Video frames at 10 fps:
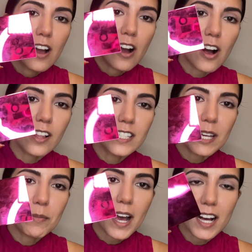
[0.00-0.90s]
Holiday
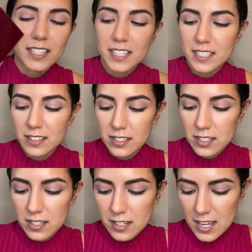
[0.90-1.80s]
palette
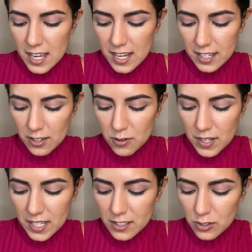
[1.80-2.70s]
and going
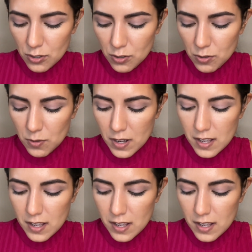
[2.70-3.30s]
into